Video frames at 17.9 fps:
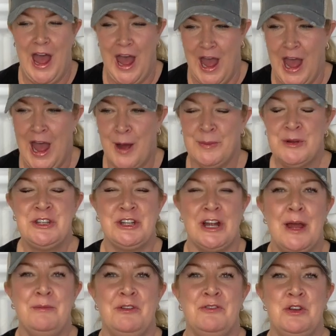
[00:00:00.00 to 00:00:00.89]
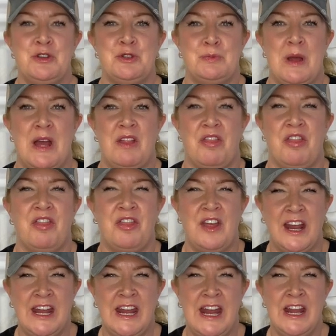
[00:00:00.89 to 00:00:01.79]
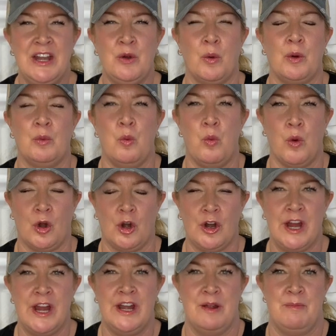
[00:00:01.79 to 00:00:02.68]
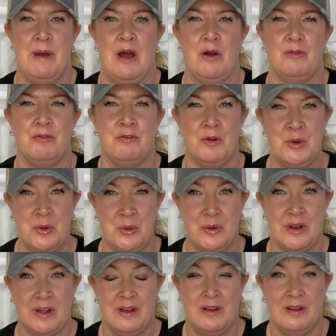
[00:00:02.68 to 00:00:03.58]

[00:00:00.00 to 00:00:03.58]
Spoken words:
How much time have you spent thinking or worrying about food?